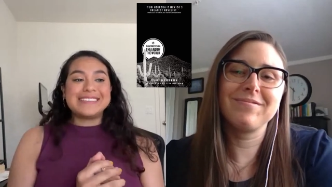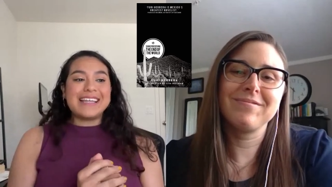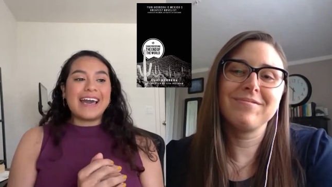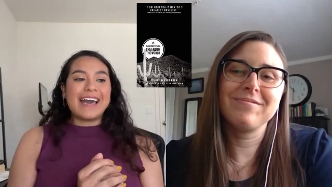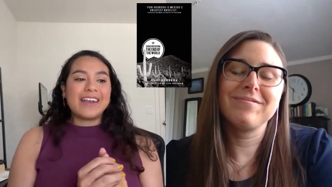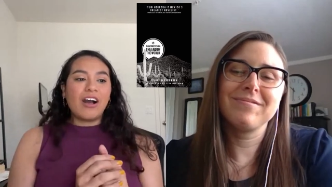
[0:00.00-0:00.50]
Speaker 1: is
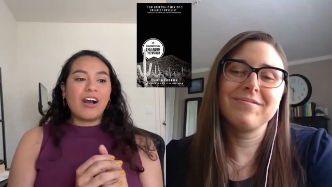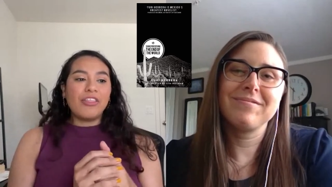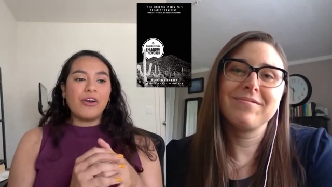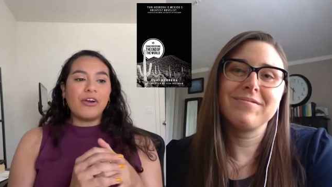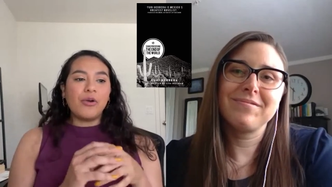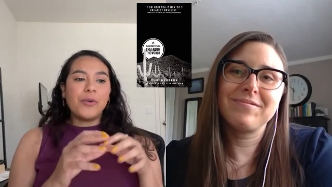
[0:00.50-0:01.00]
that
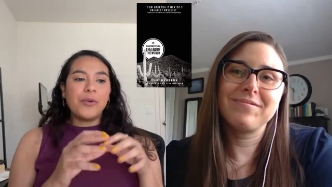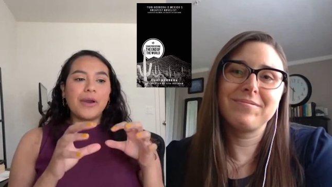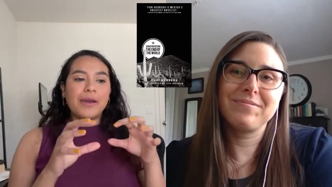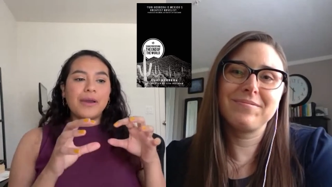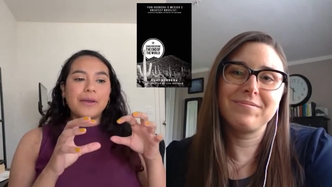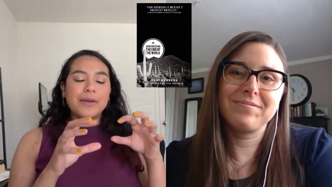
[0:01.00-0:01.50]
although
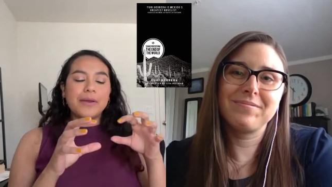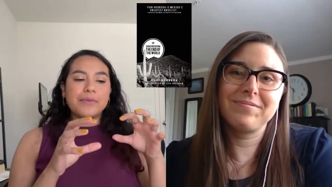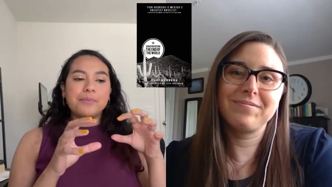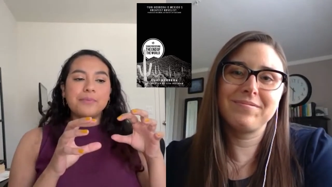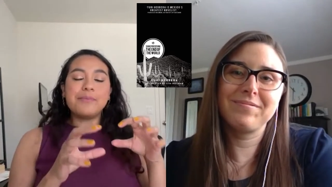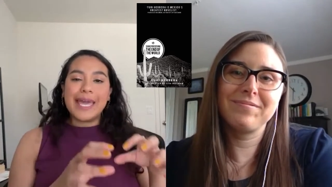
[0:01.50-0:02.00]

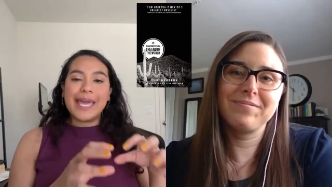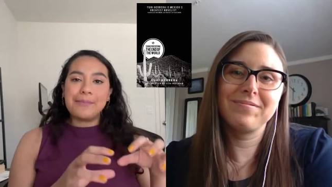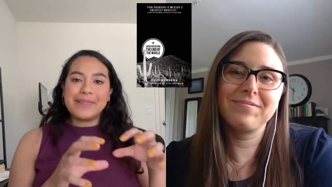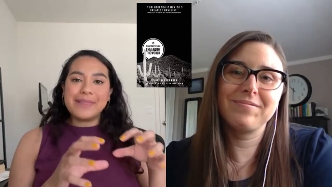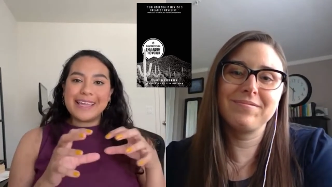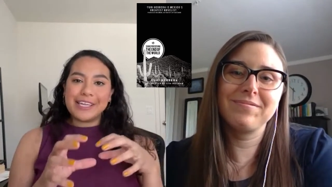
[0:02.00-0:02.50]

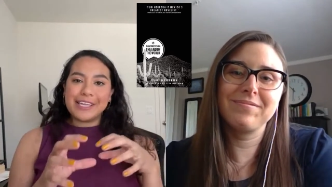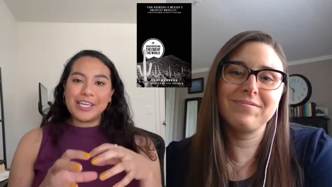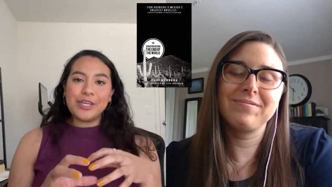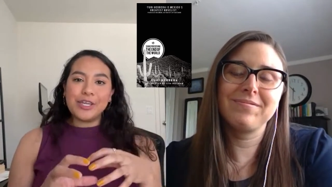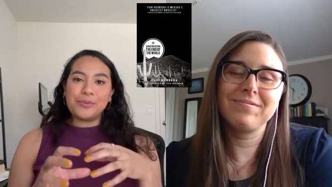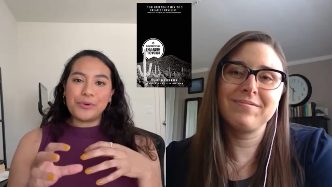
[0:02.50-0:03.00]
men play a
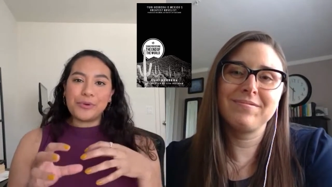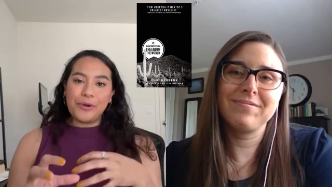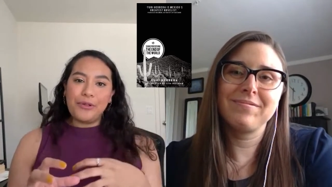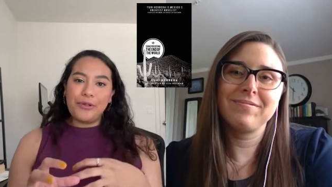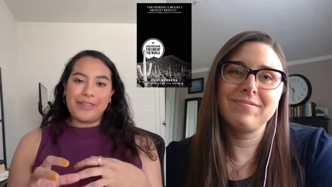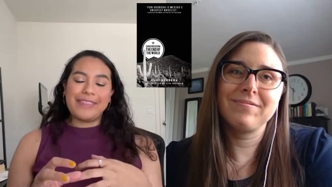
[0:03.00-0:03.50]
key
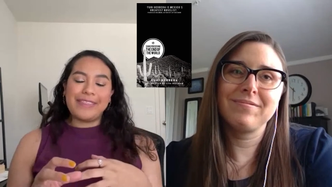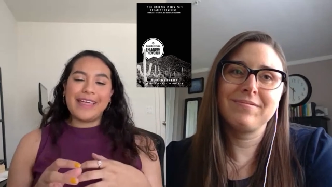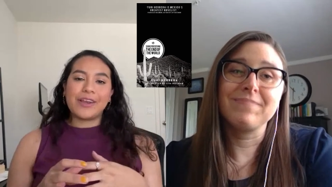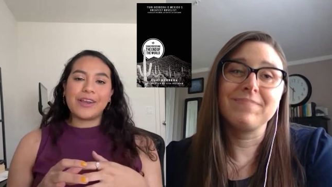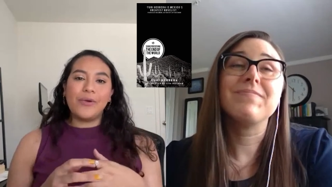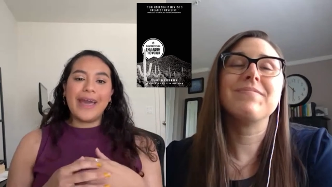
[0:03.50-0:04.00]
role in
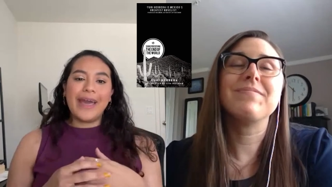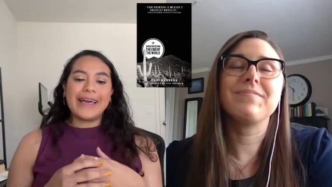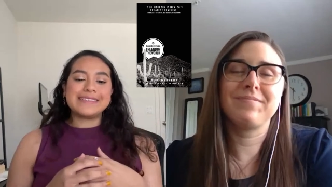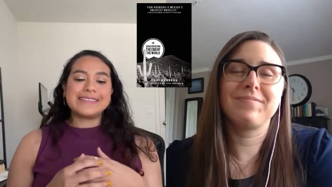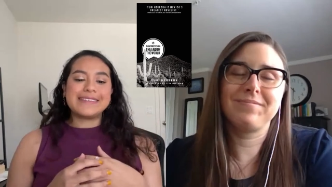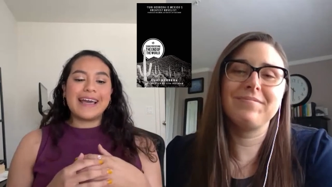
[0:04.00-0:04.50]
that
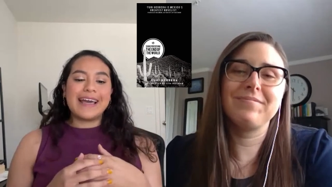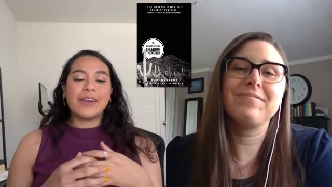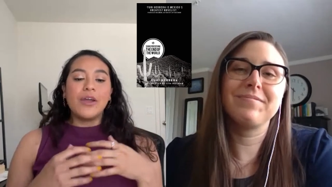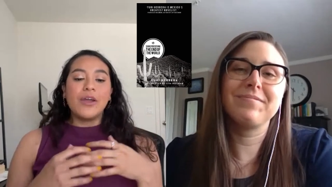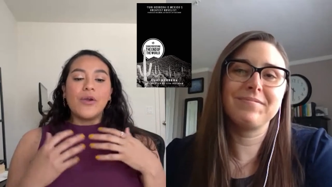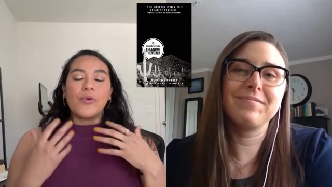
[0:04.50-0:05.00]
quest
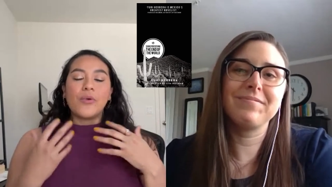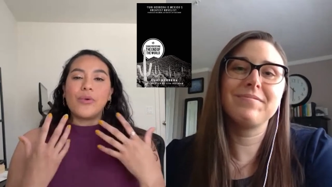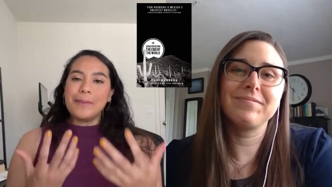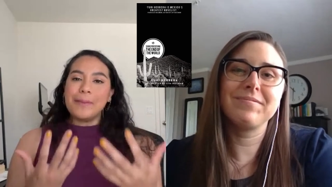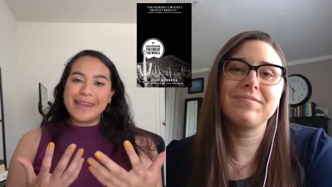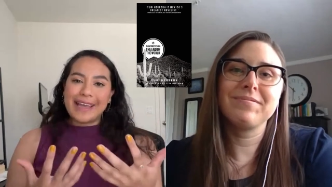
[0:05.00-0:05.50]
that
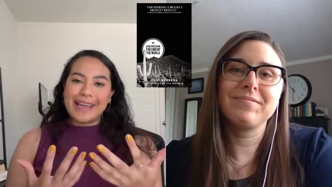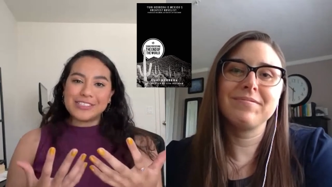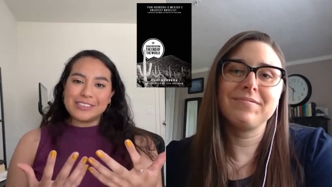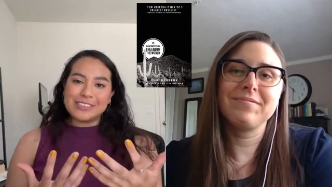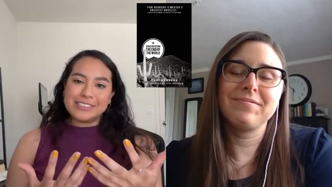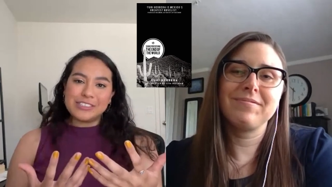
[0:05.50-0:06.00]
women
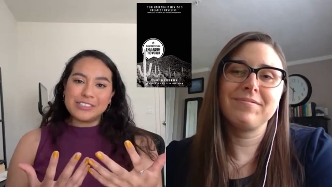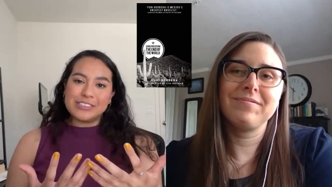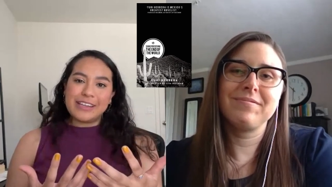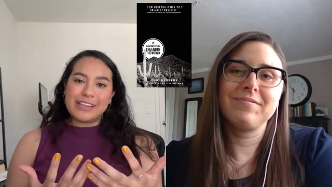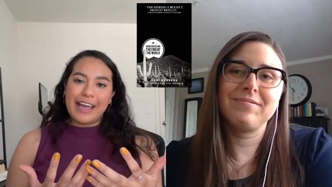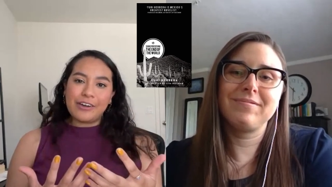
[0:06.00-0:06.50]
actually
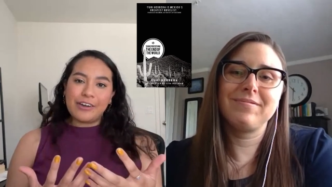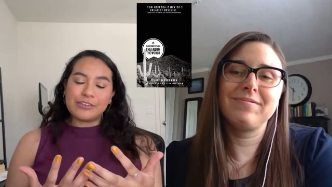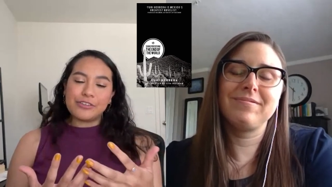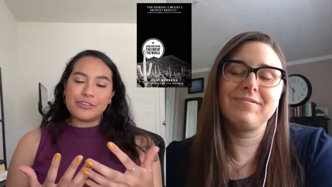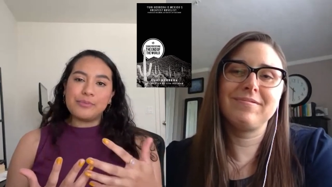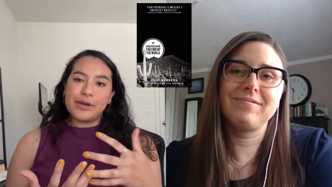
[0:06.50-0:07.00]
stood
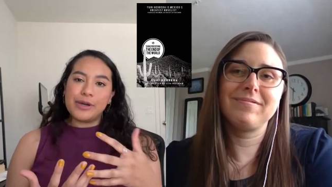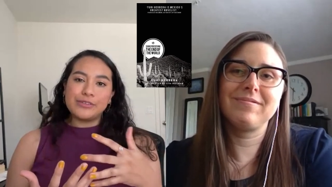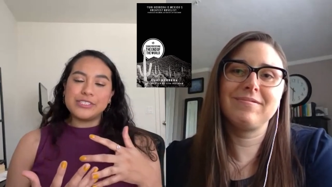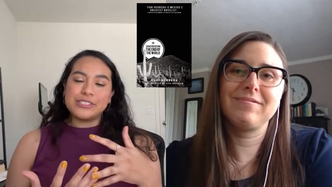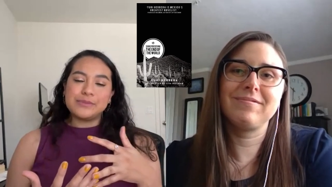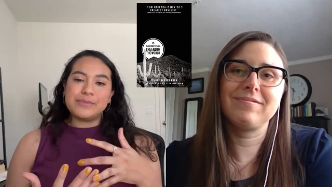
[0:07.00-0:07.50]
out the
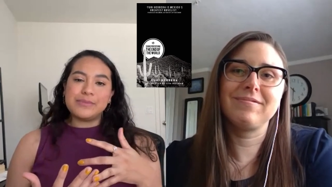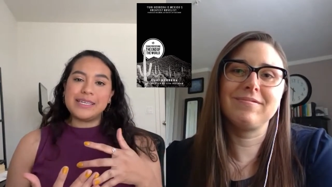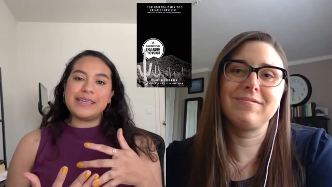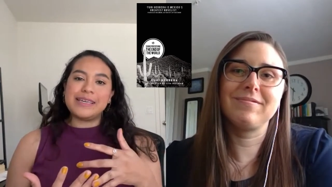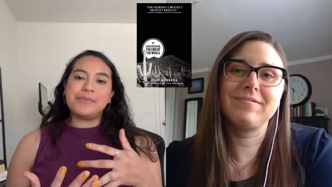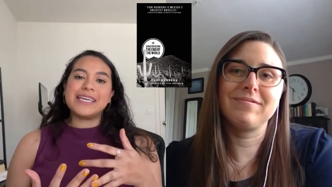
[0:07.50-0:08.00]
most to
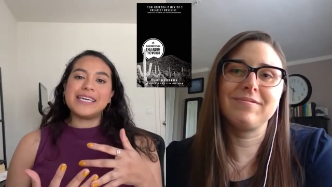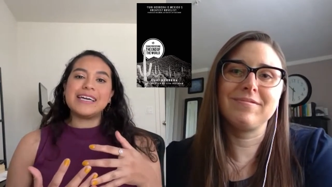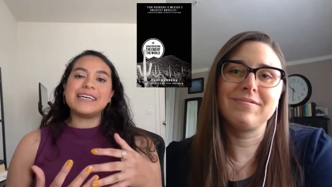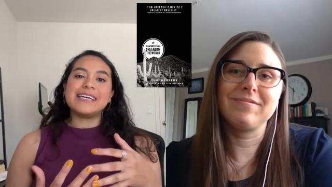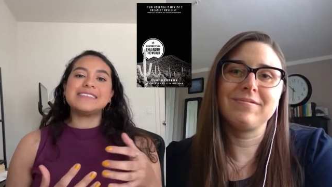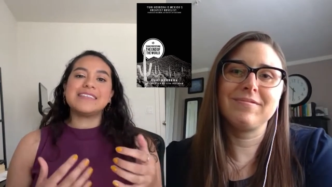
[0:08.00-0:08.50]
me
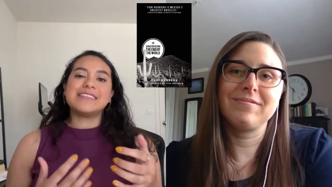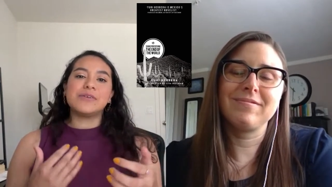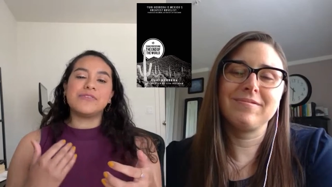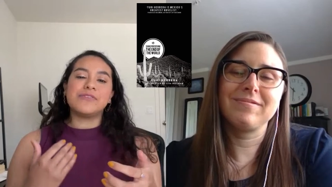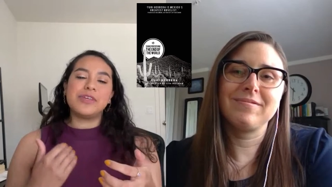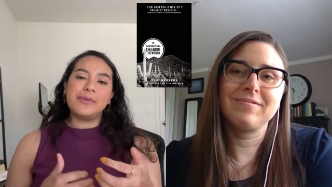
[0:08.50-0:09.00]
because
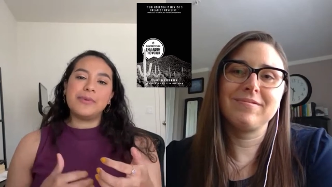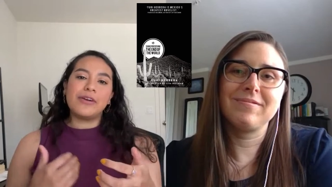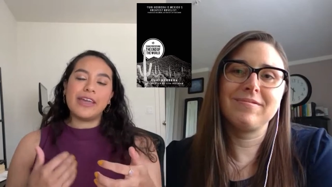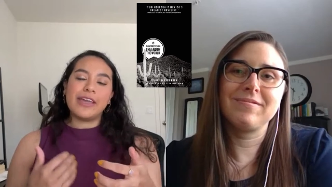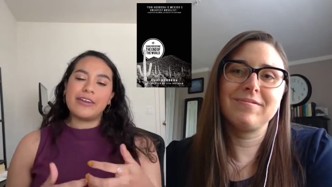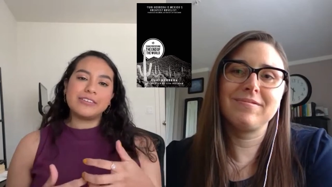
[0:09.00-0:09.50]
the
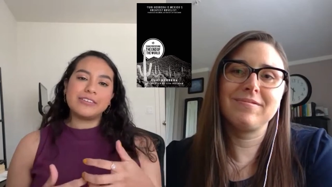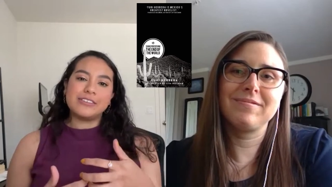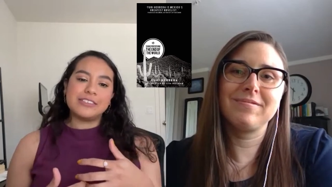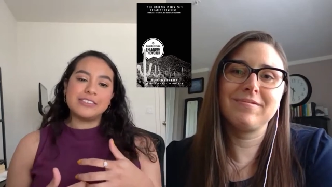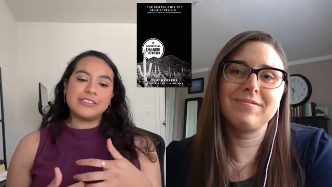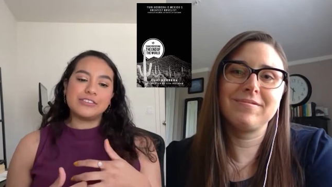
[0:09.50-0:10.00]
female
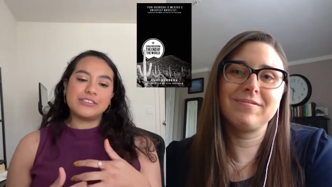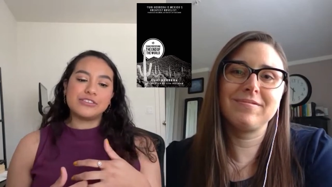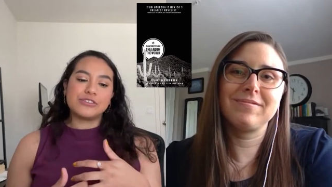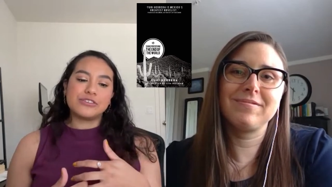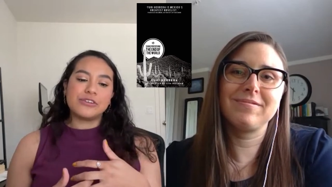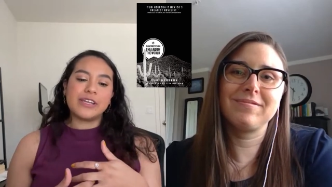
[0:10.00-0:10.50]
characters in the
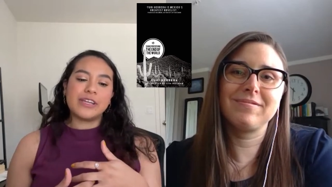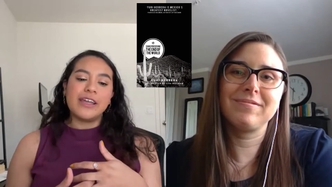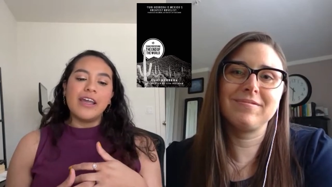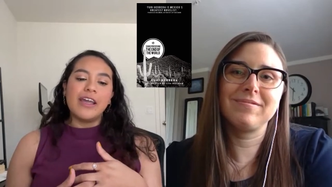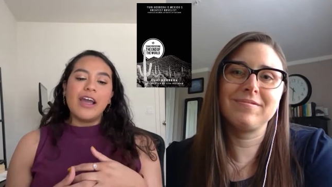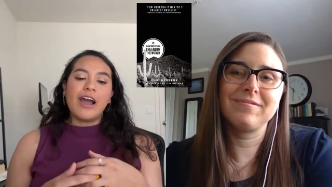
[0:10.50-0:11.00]
story
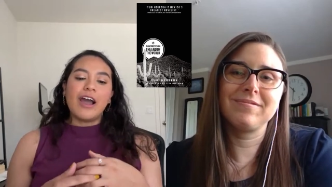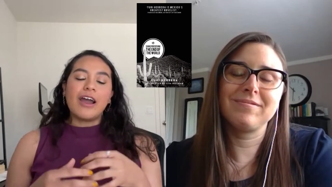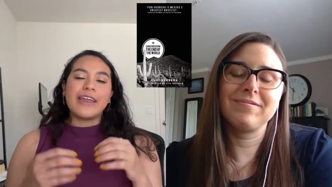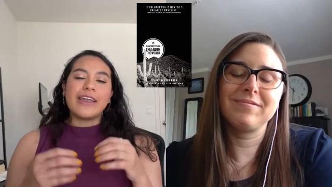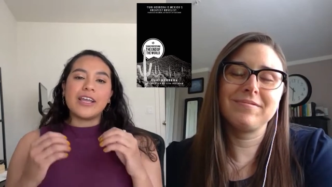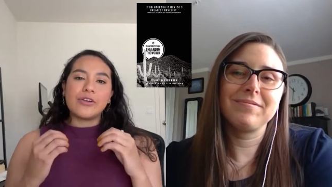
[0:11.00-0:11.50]

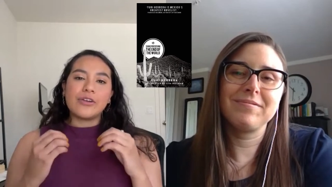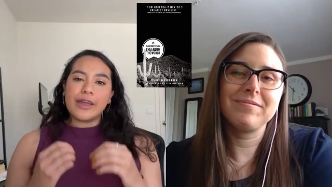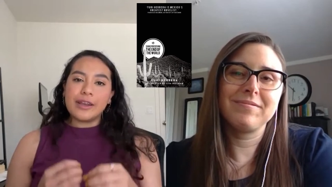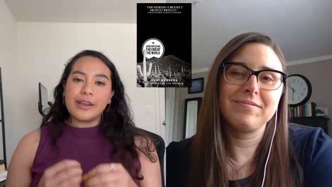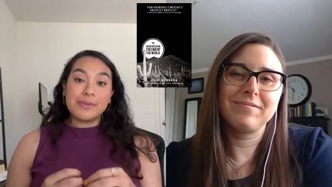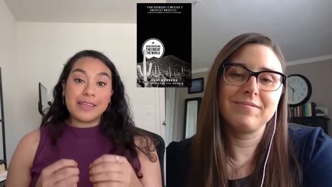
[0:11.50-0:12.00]
are
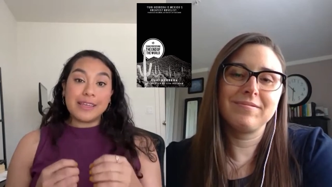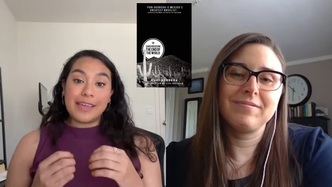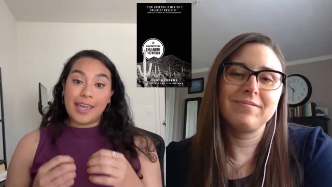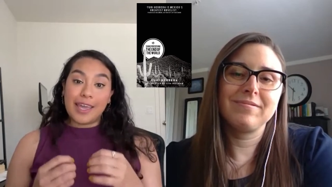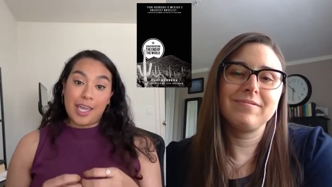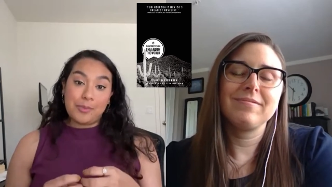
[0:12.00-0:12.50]
incredibly
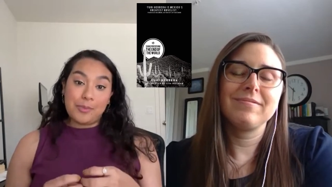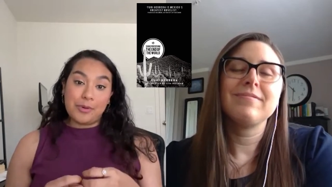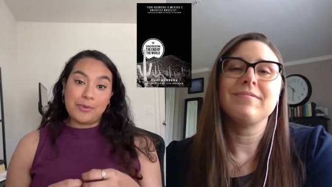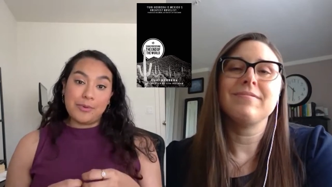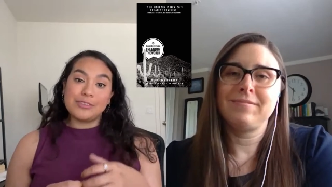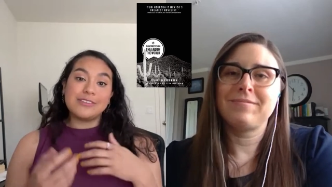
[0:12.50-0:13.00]

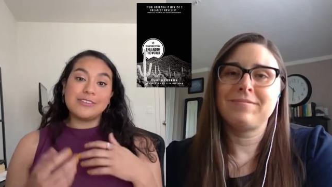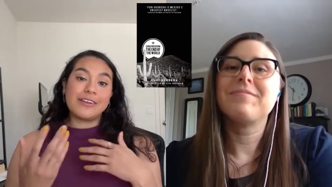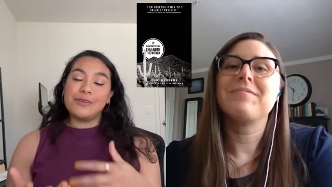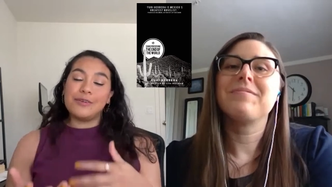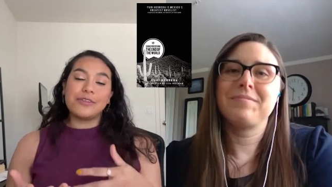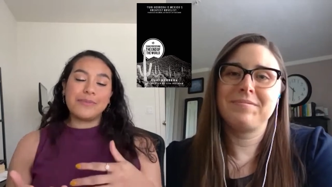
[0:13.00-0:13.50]
capable
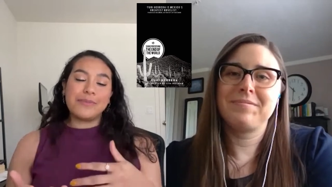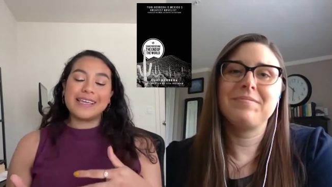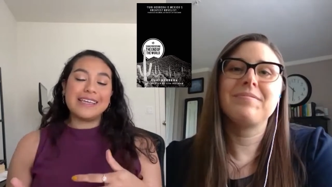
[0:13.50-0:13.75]
starting with